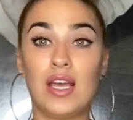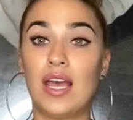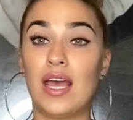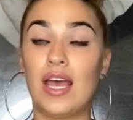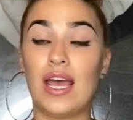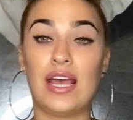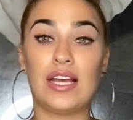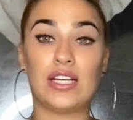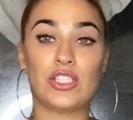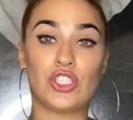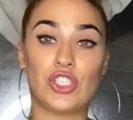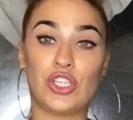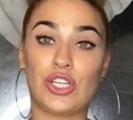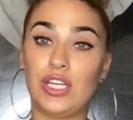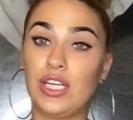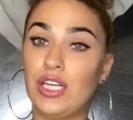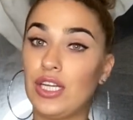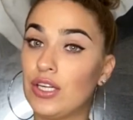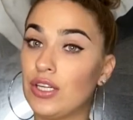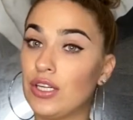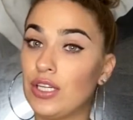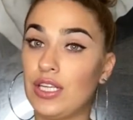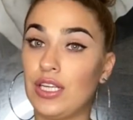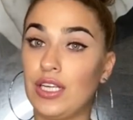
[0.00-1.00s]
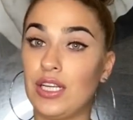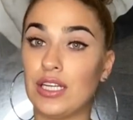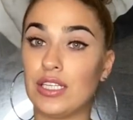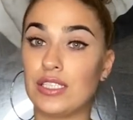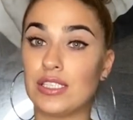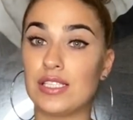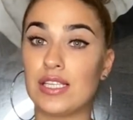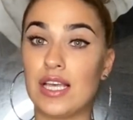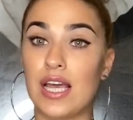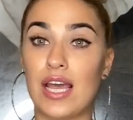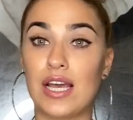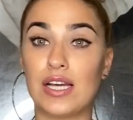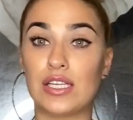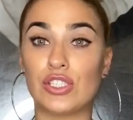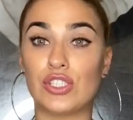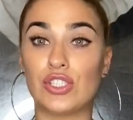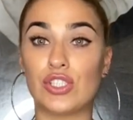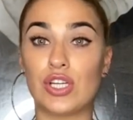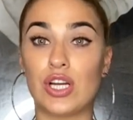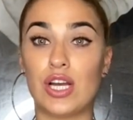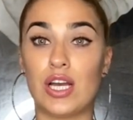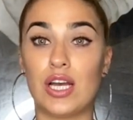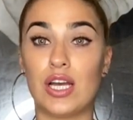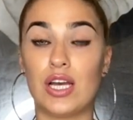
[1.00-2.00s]
Extra earrings,
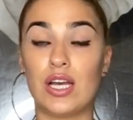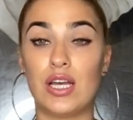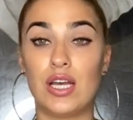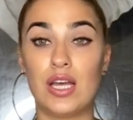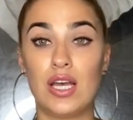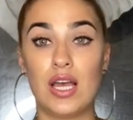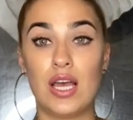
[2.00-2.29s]
extra